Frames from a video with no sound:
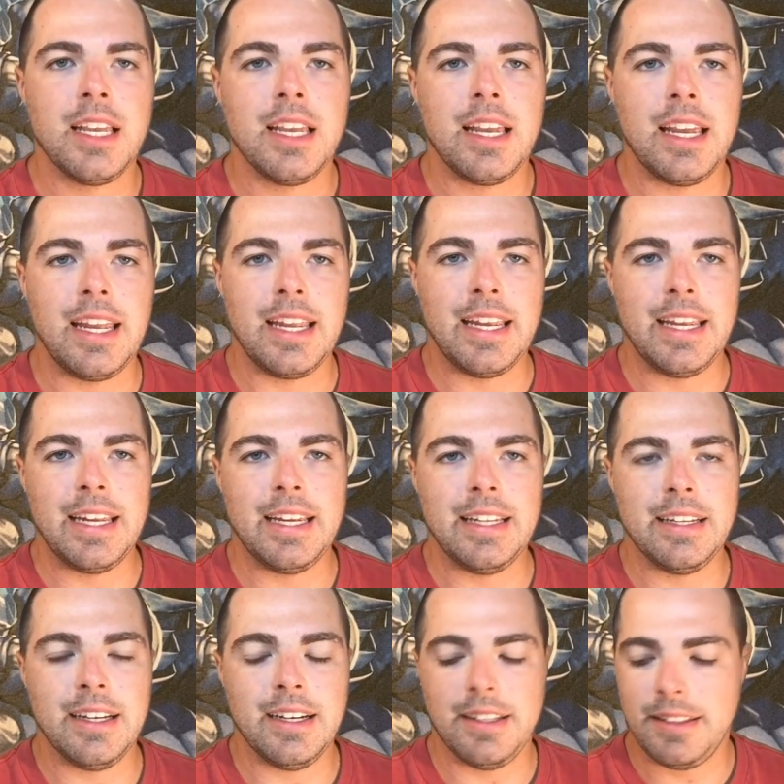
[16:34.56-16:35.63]
And
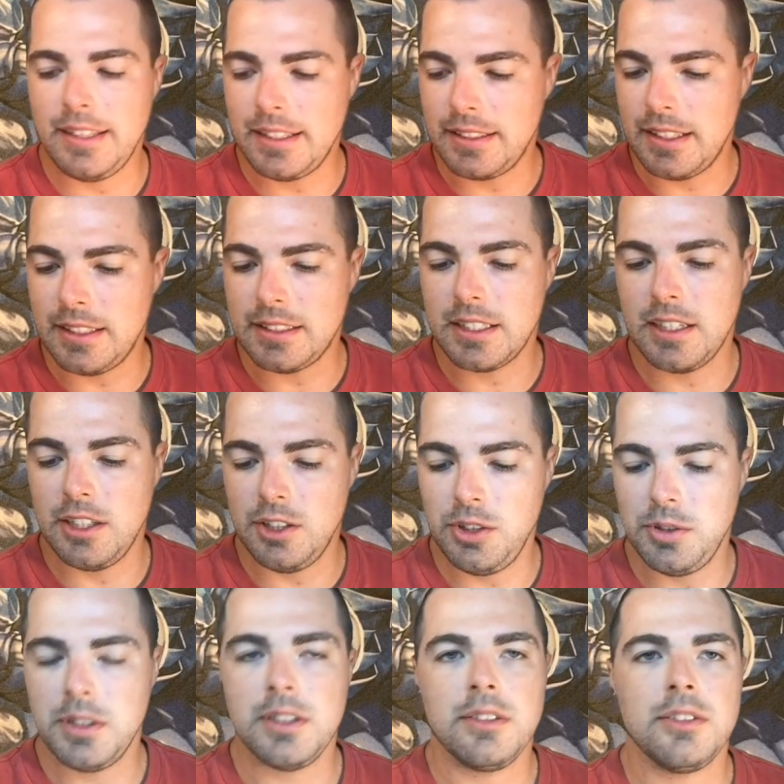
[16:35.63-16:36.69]
I think that's going to do
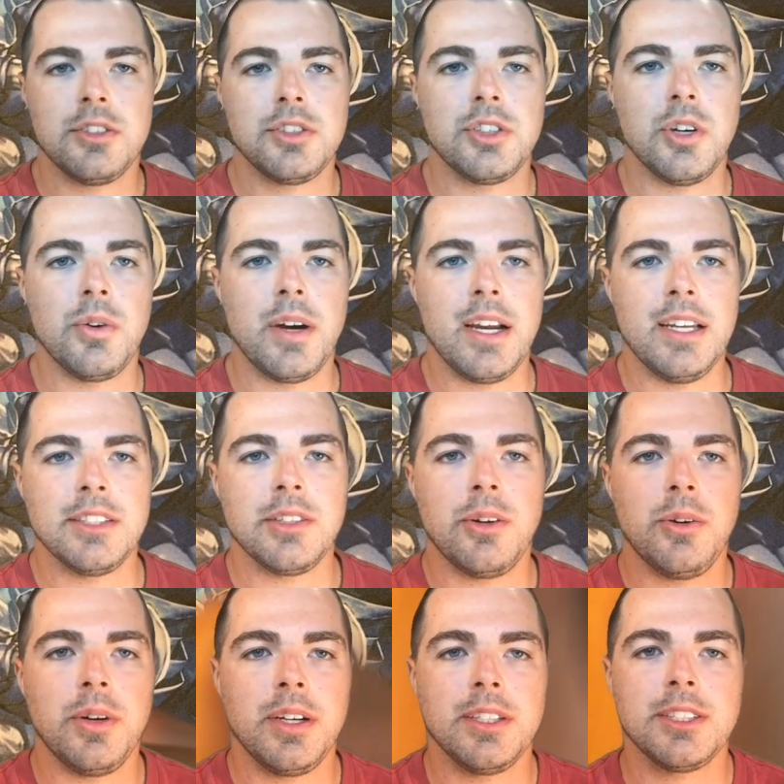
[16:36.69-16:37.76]
it. So as
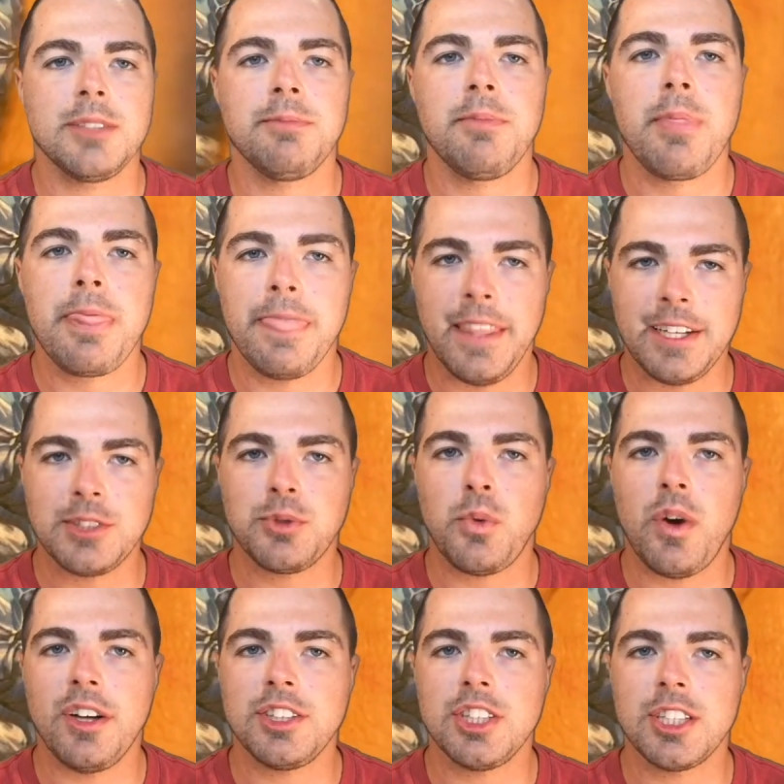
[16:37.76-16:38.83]
always, thanks for
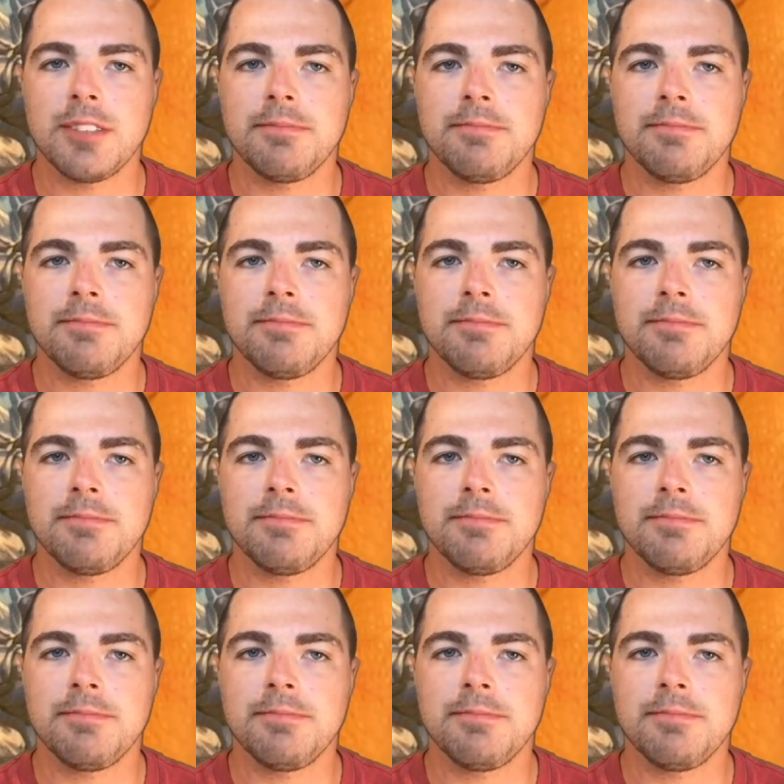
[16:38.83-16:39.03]
watching.